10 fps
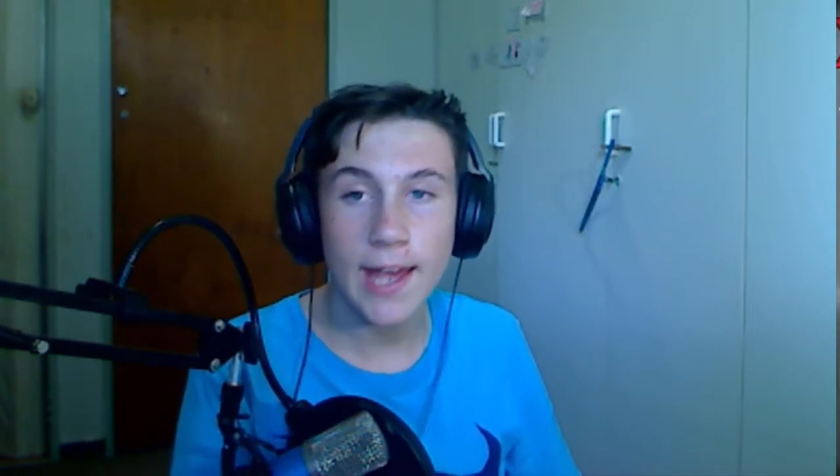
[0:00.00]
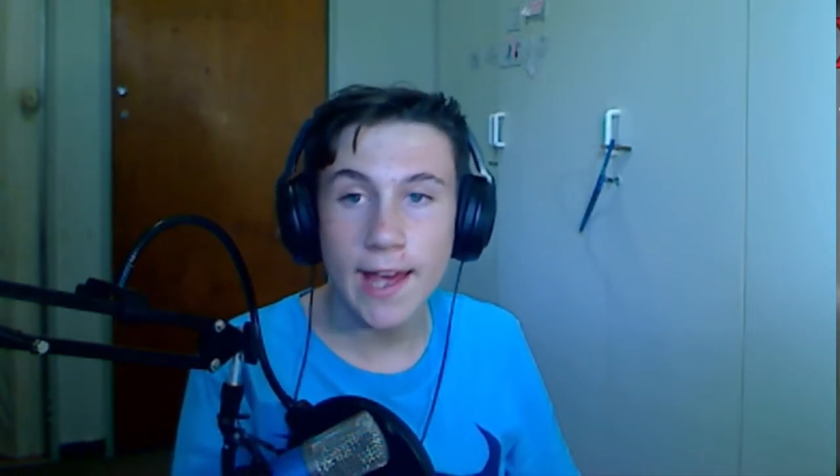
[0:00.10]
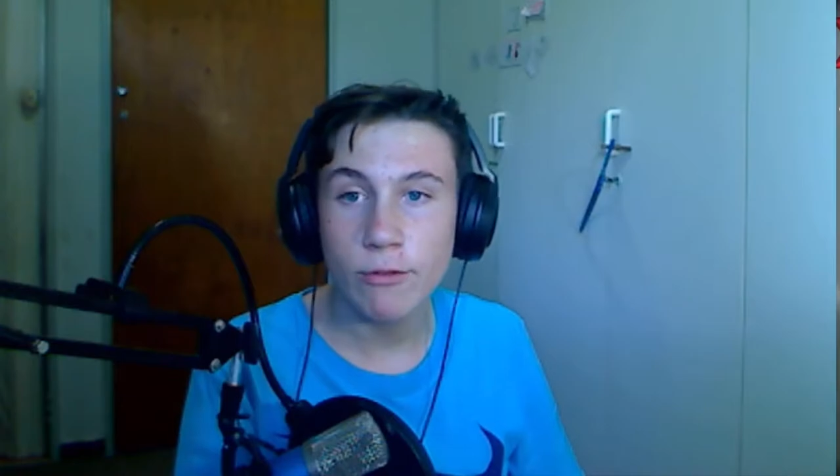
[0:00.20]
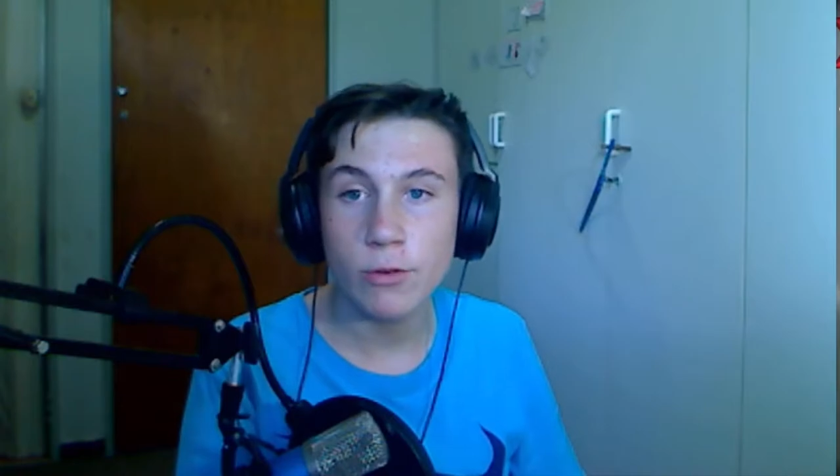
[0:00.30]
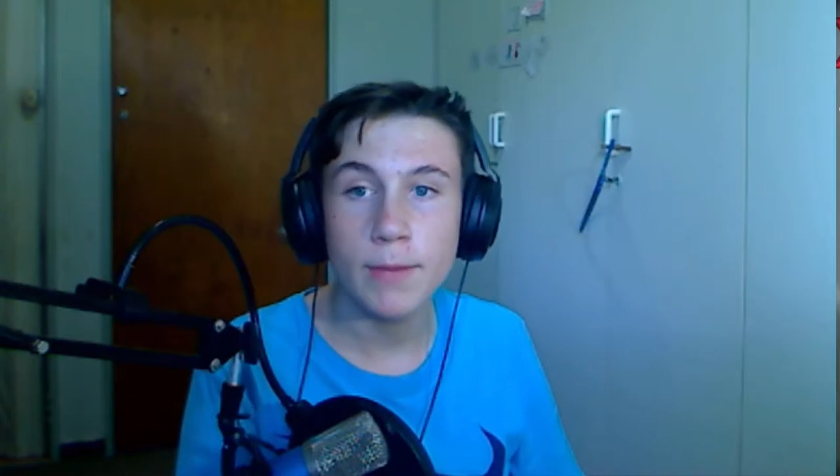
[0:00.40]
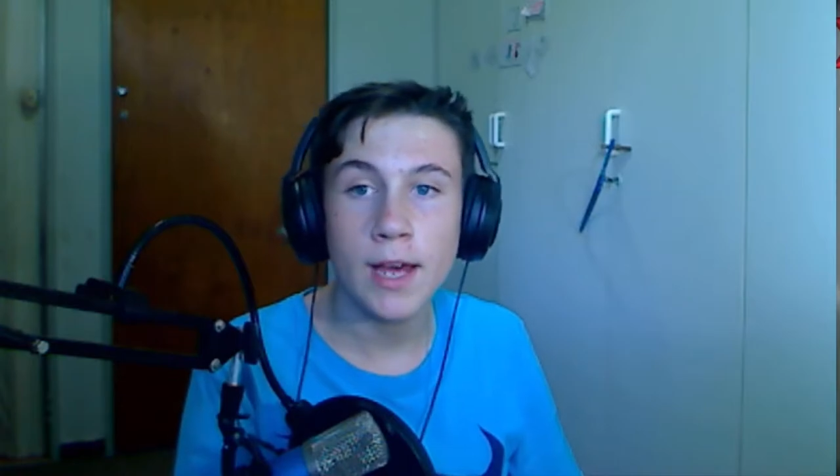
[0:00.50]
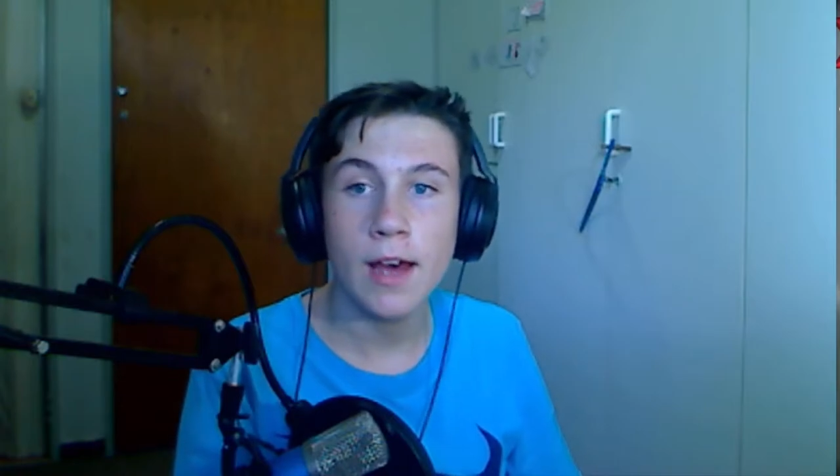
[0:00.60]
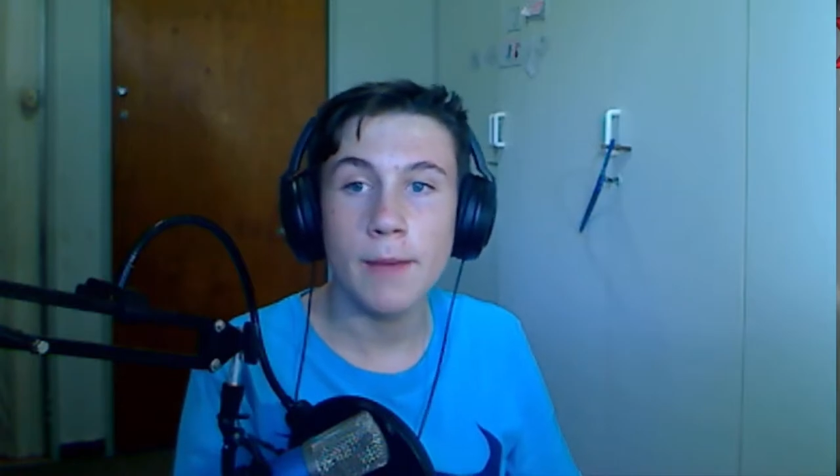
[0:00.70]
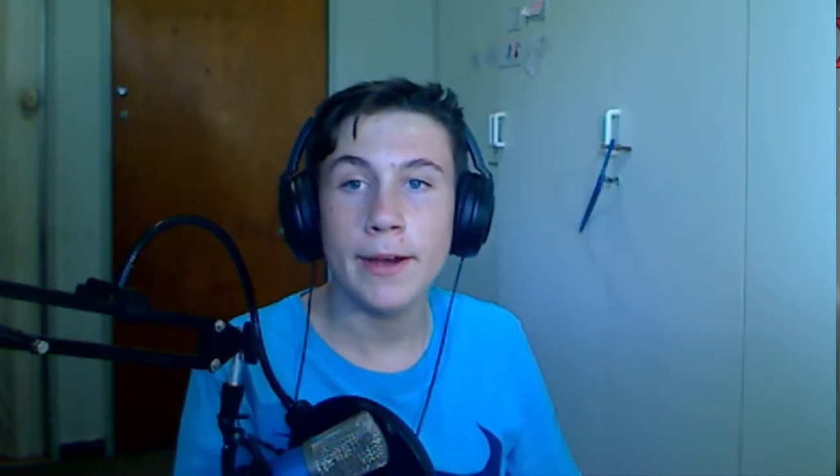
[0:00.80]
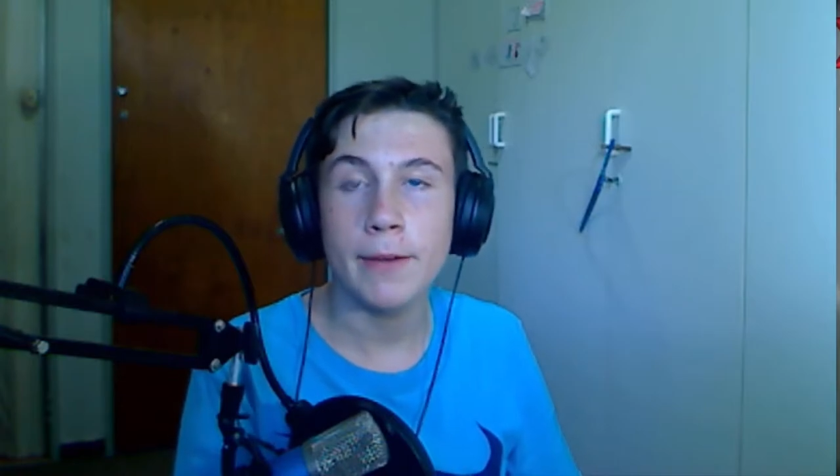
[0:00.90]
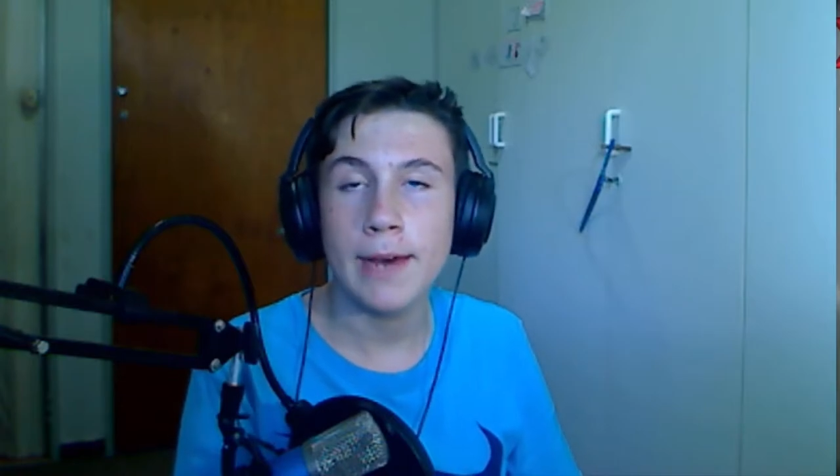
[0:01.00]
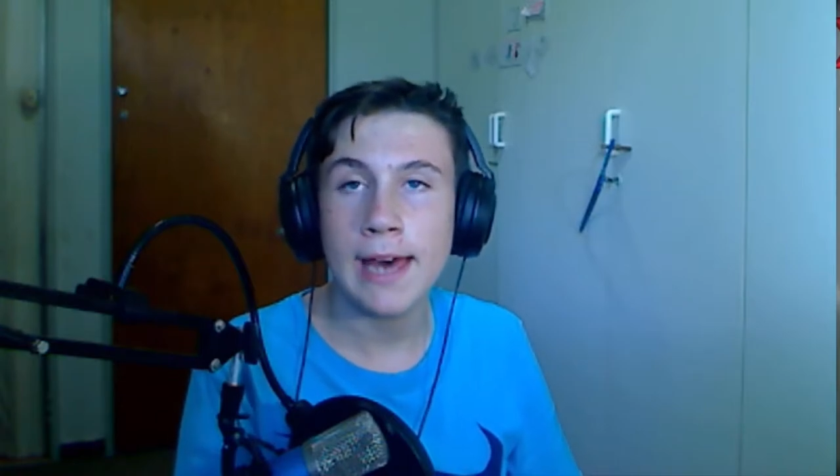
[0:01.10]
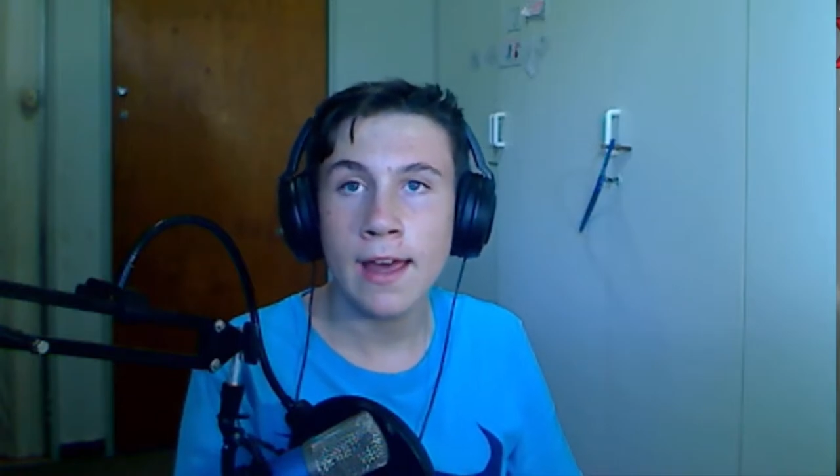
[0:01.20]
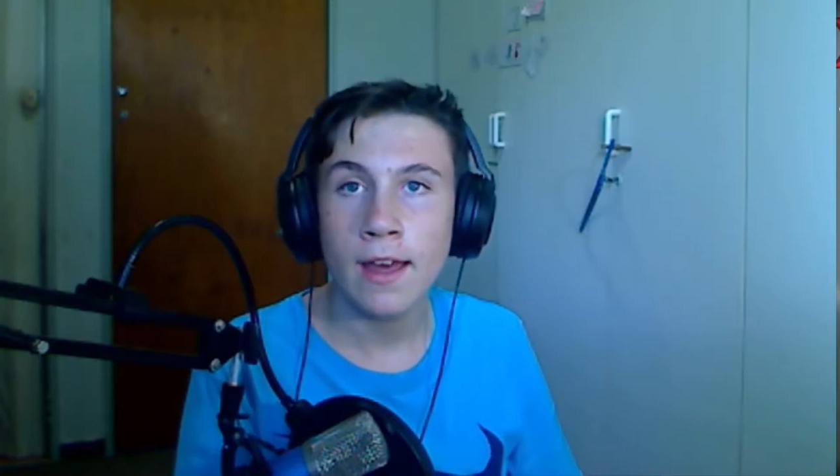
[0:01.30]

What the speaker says: ever met about the